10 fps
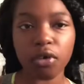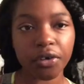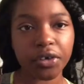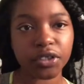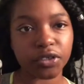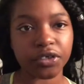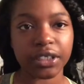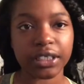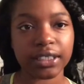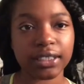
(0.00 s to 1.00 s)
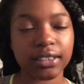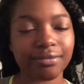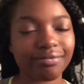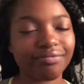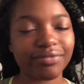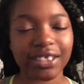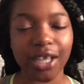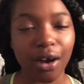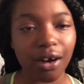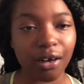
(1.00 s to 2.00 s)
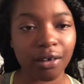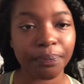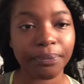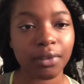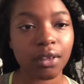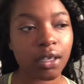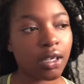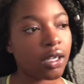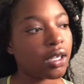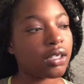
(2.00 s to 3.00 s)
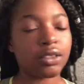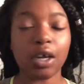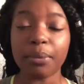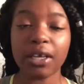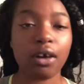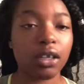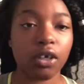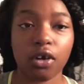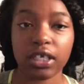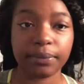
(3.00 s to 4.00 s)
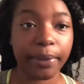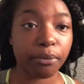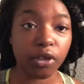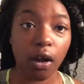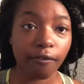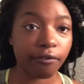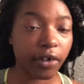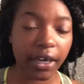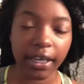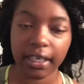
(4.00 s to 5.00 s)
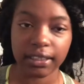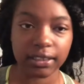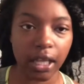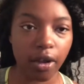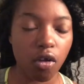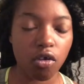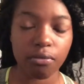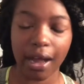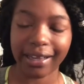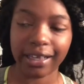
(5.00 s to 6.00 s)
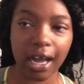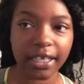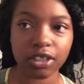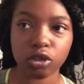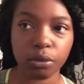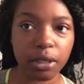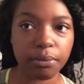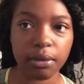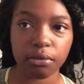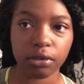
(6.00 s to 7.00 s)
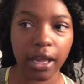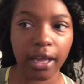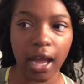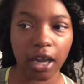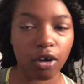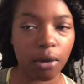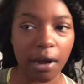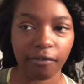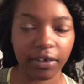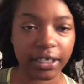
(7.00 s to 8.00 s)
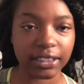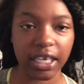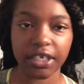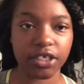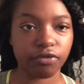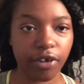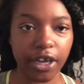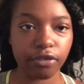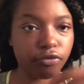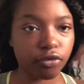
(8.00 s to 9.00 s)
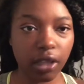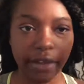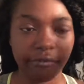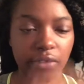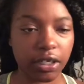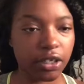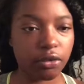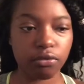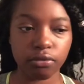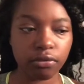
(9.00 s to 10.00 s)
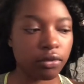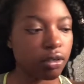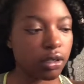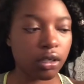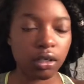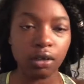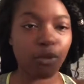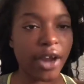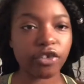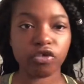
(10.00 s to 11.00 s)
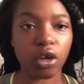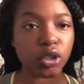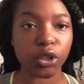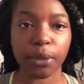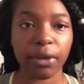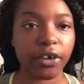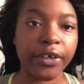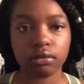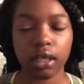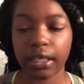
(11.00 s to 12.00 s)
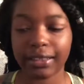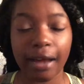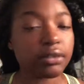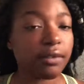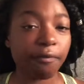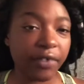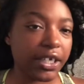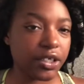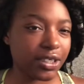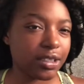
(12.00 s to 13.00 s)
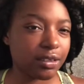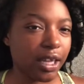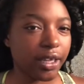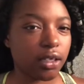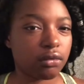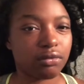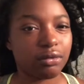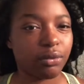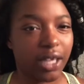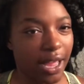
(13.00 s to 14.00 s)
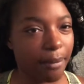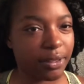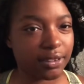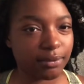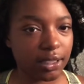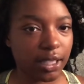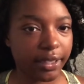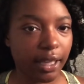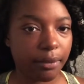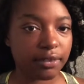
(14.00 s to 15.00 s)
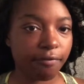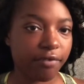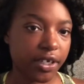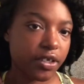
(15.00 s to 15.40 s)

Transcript: Moral of the story is, y'all, don't be calling all these people y'all friends. Like, oh my god, it's so many people that I call my friends and they just ran through like fucking white draws on your period. Like, that was some fake shit. Like, what happened to me, like, that was some fake